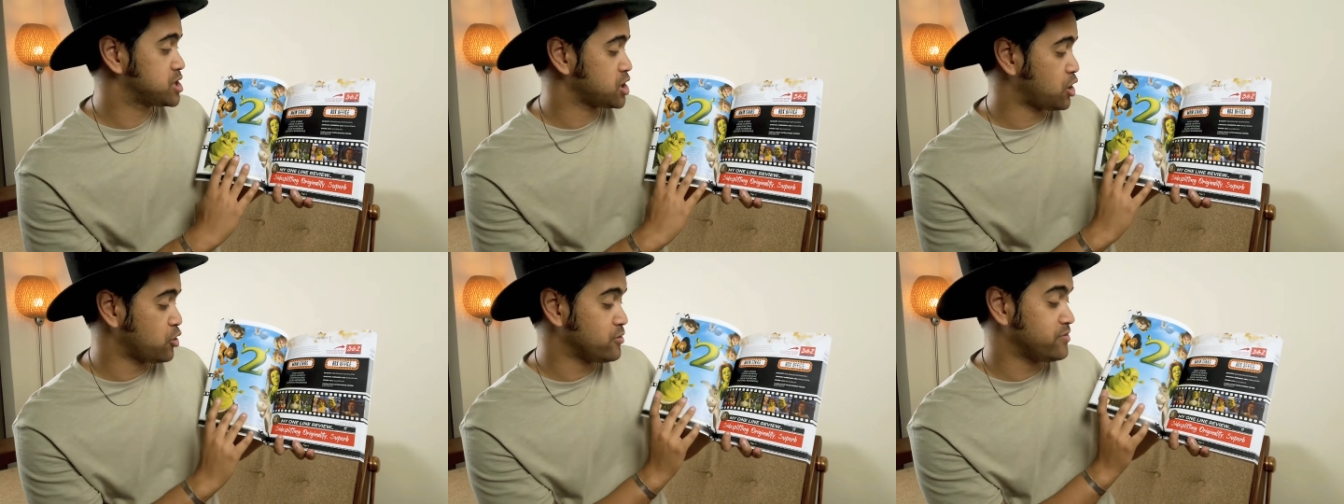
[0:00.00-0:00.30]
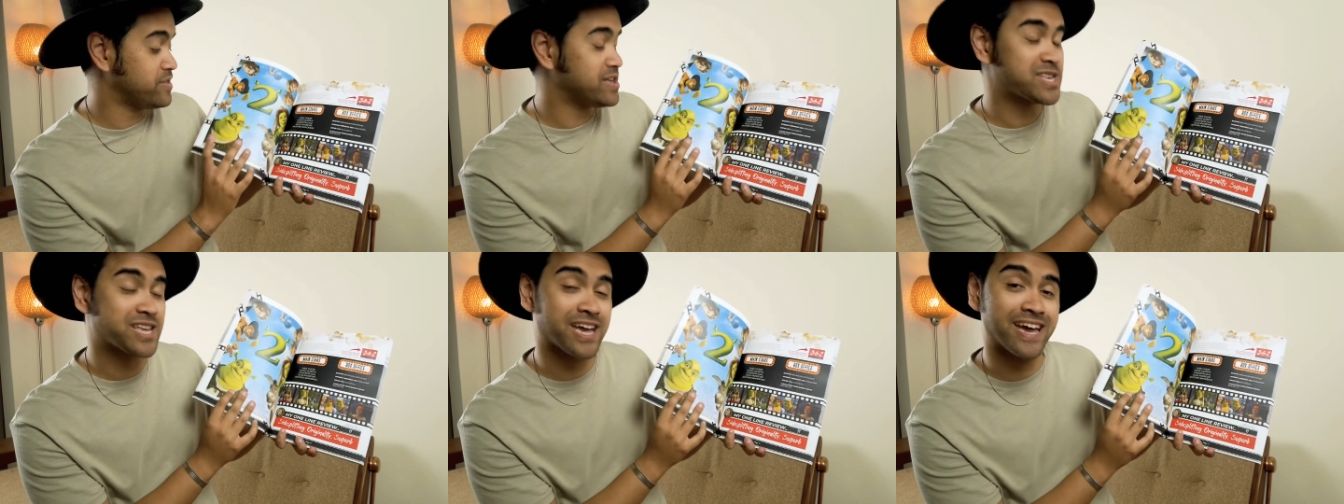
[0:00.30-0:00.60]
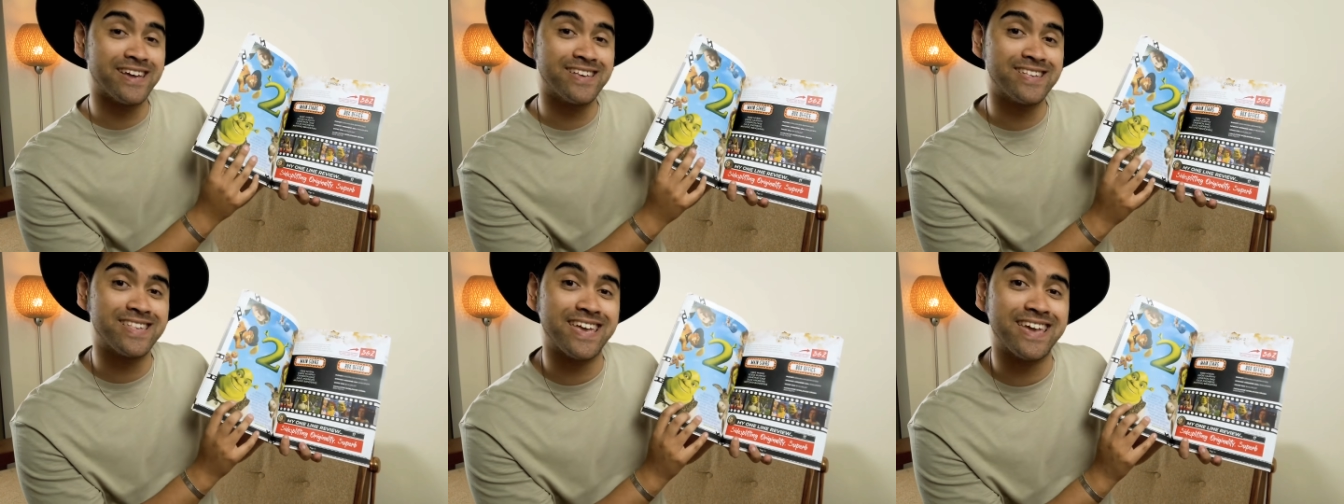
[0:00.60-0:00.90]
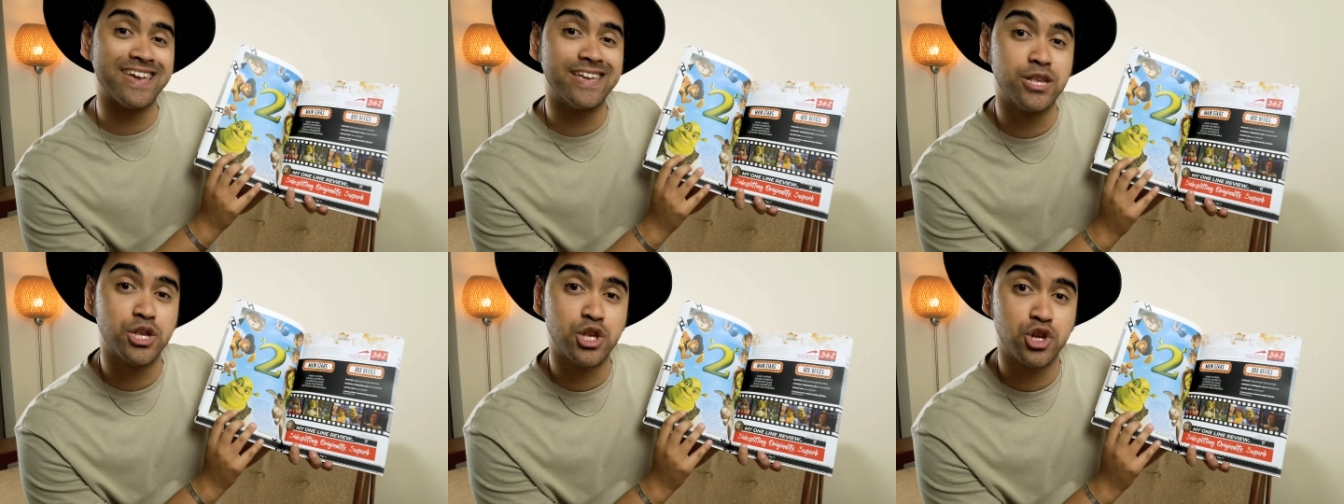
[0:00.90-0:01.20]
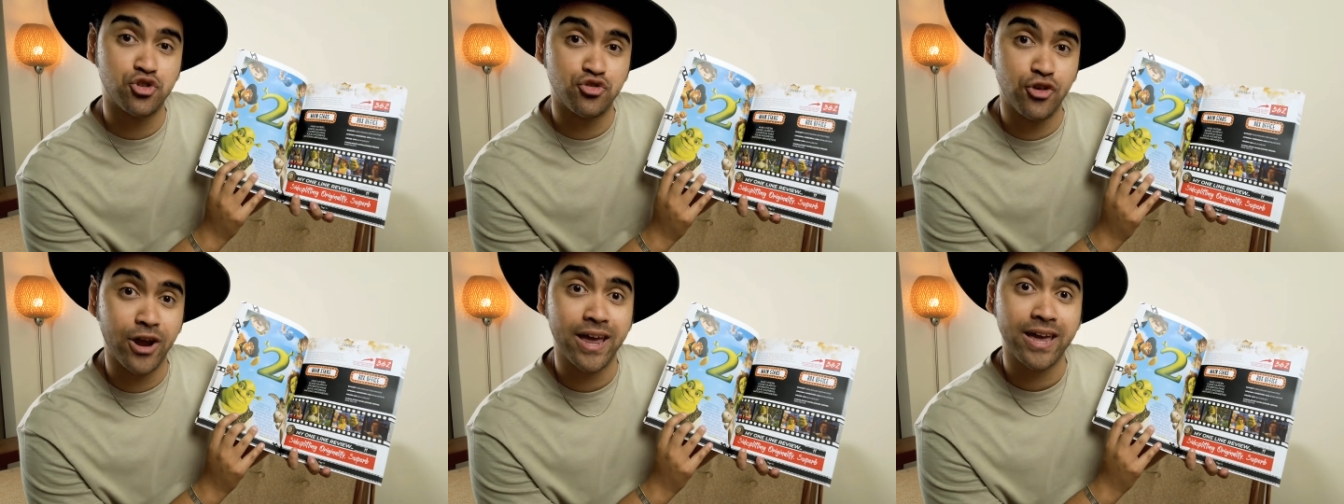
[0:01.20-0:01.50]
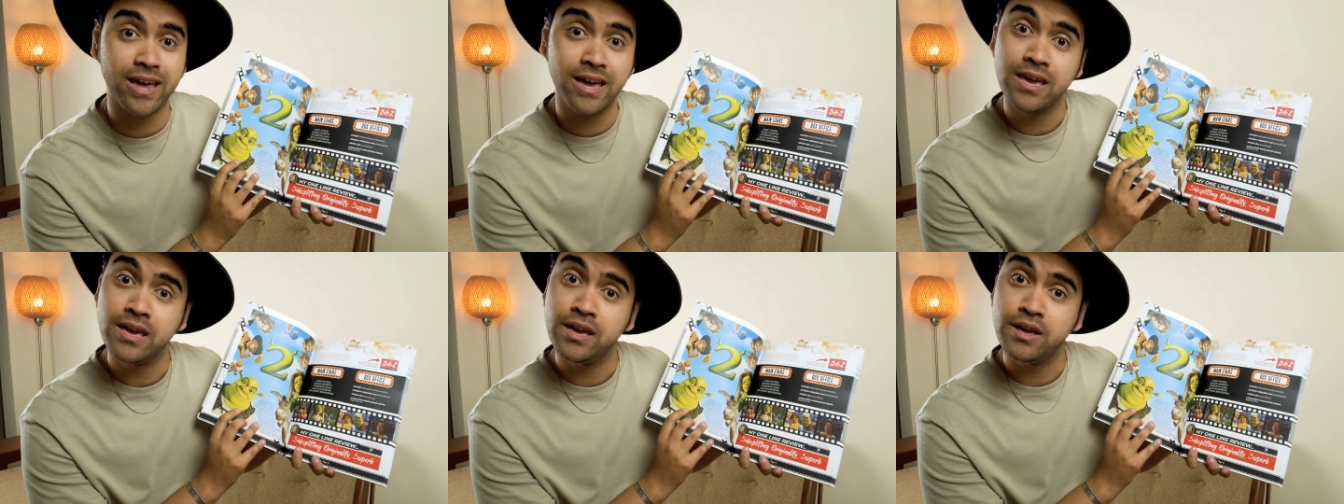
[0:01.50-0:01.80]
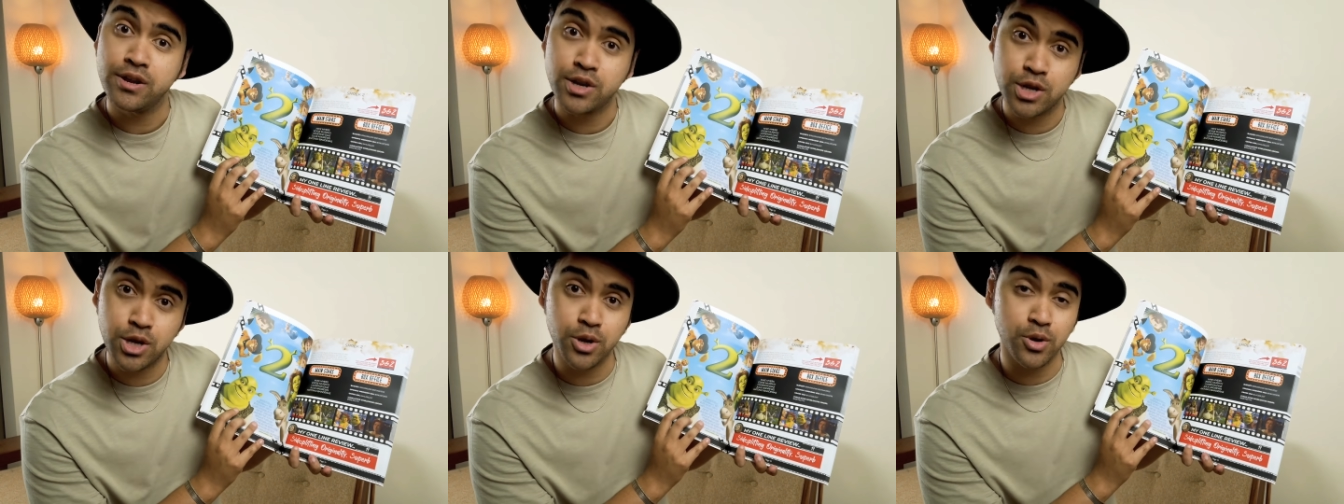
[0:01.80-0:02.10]
So in this case, it is Shrek
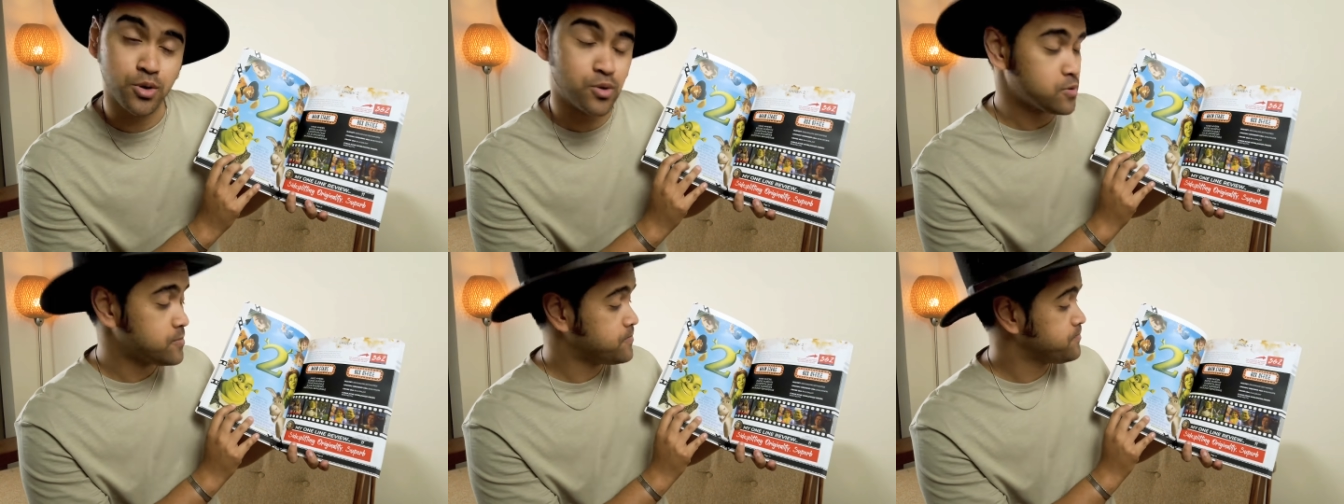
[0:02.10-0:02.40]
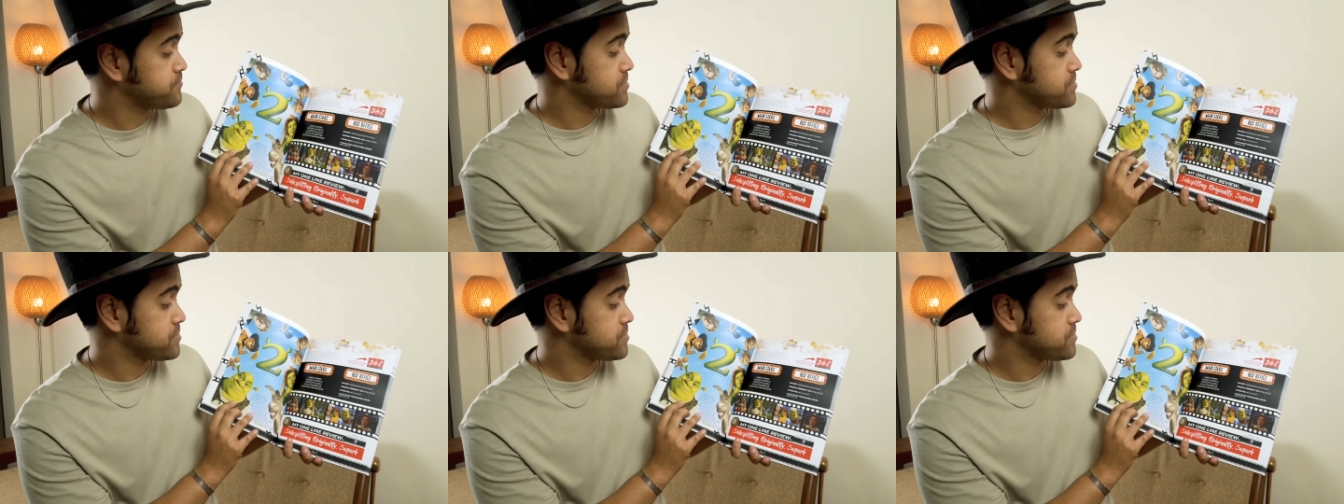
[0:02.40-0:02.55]
2.